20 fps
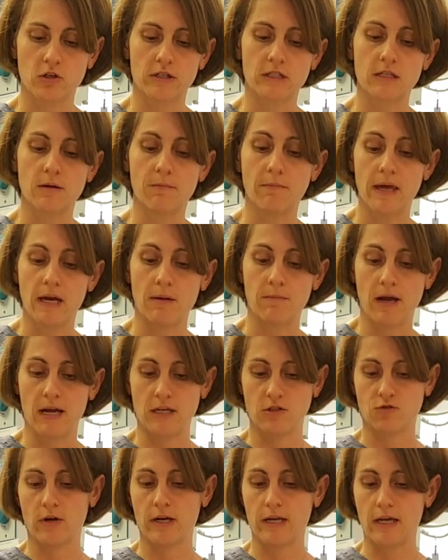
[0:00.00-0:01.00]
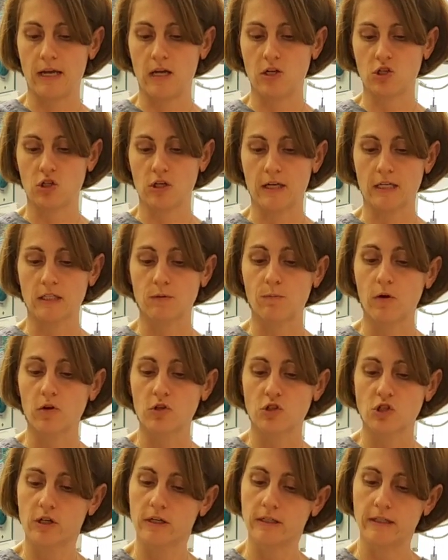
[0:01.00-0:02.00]
to minimize radiation
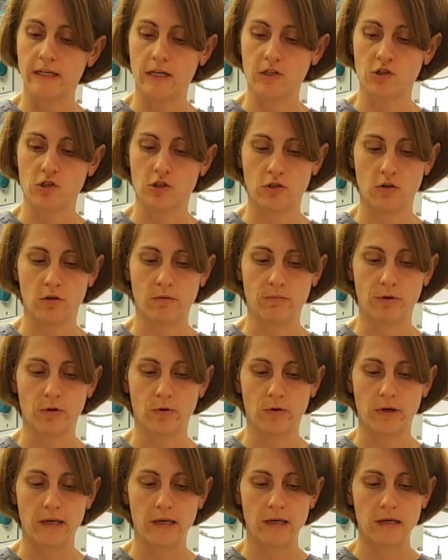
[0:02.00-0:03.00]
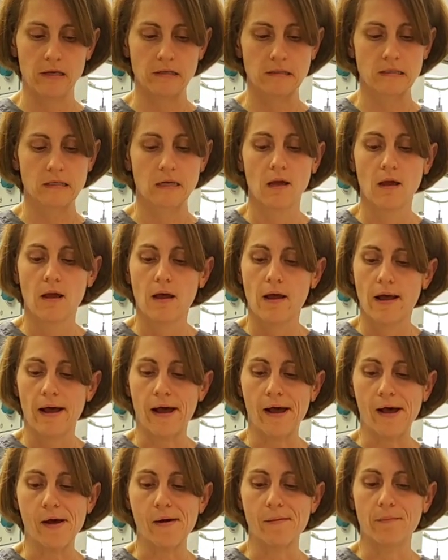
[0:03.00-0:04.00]
exposure and danger to employees.
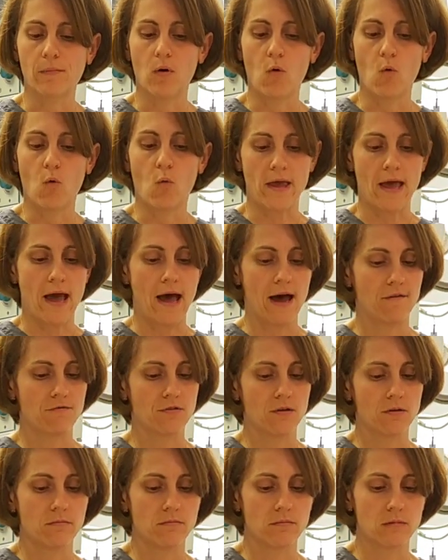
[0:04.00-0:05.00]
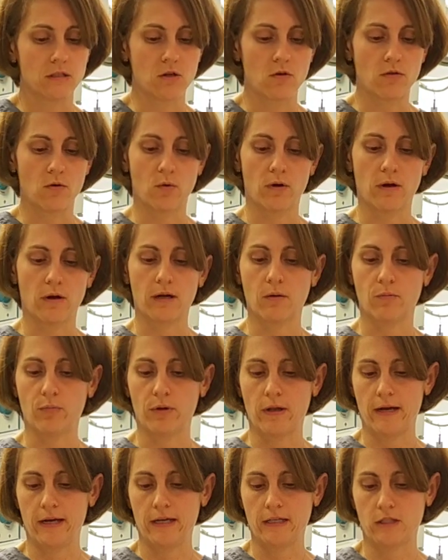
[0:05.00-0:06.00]
We have them so that we're in
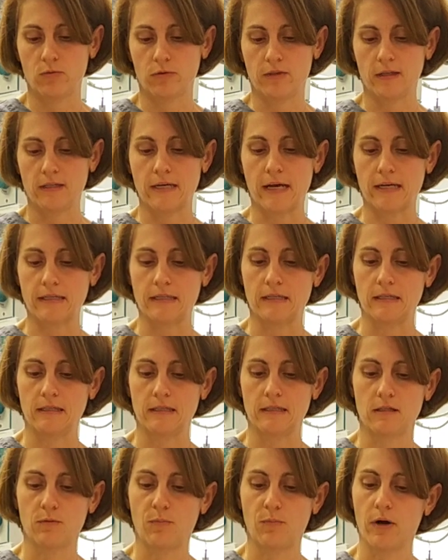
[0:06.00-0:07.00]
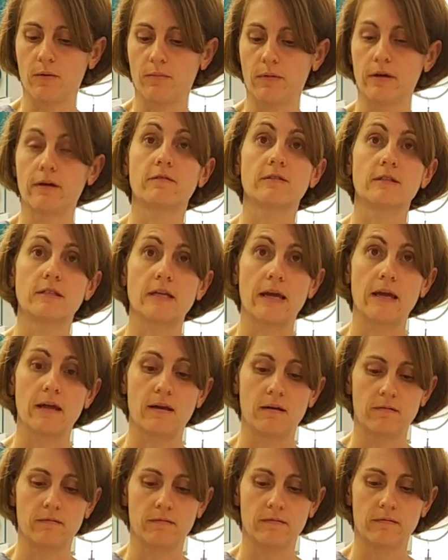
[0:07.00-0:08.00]
compliance with the Texas Department of State
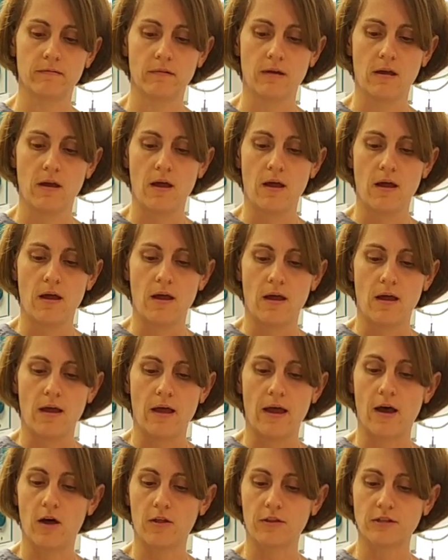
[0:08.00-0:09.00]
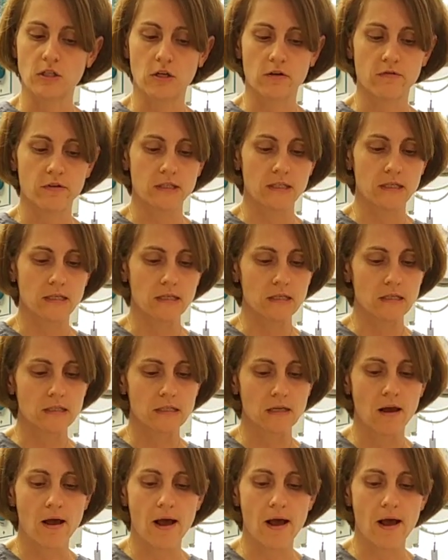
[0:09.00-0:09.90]
Health Services.